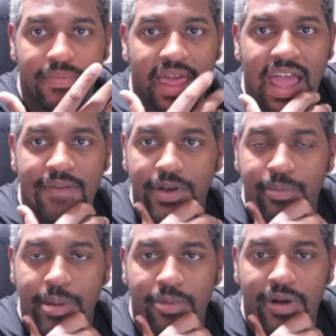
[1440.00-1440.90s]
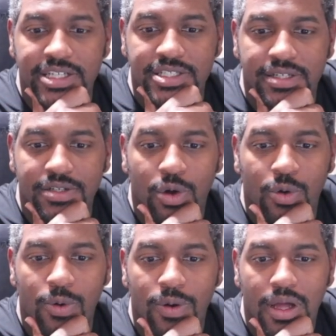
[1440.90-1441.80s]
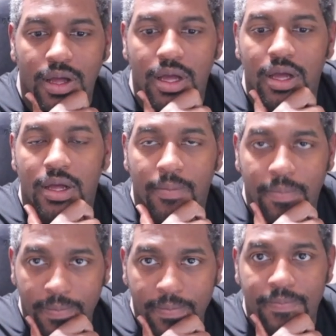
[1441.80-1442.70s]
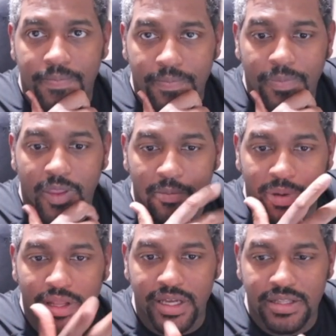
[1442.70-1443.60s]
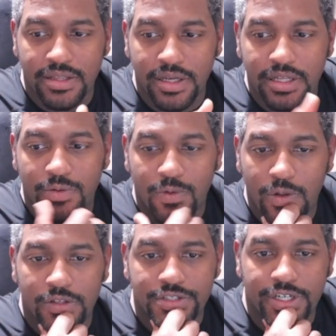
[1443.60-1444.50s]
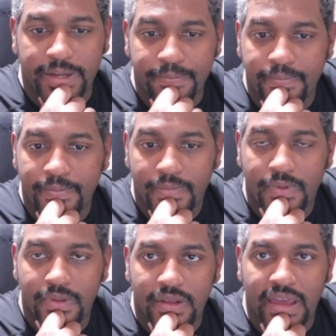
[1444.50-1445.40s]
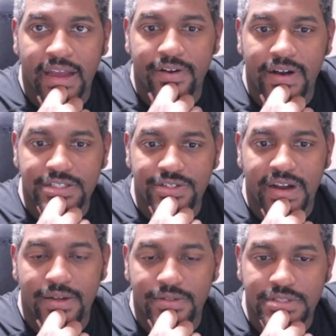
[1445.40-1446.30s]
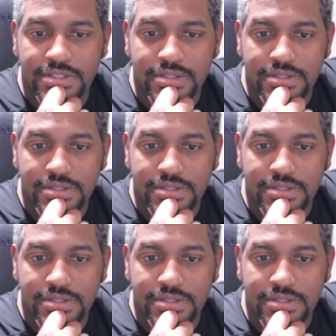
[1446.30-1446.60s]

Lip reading: I have a commemoration. Cool. But look at the roll on screen. Accurized rounds.